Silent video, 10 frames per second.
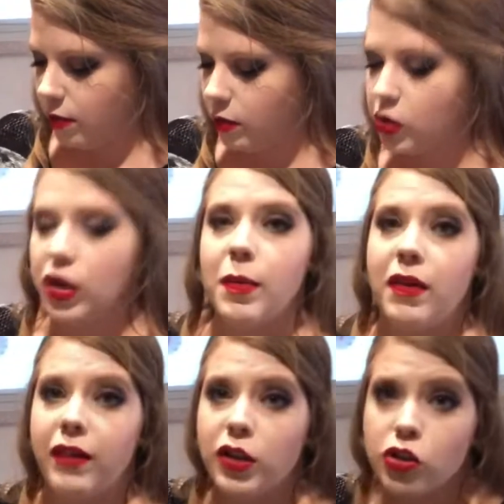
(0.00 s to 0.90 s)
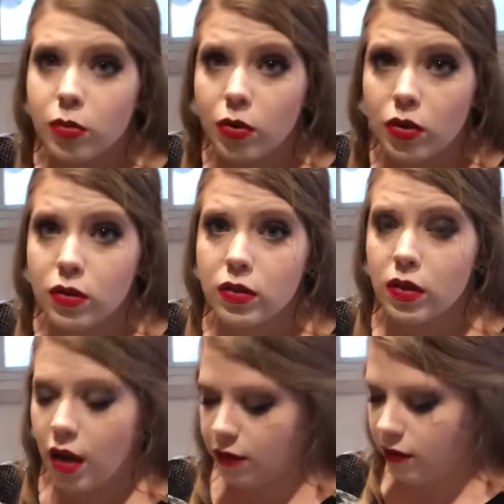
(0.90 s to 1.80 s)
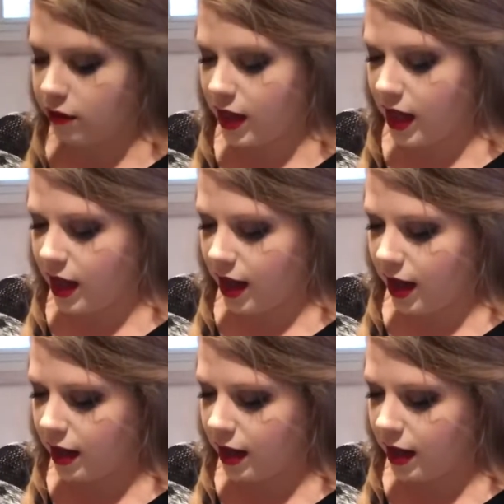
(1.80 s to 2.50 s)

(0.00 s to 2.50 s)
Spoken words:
scraping vegetables off of the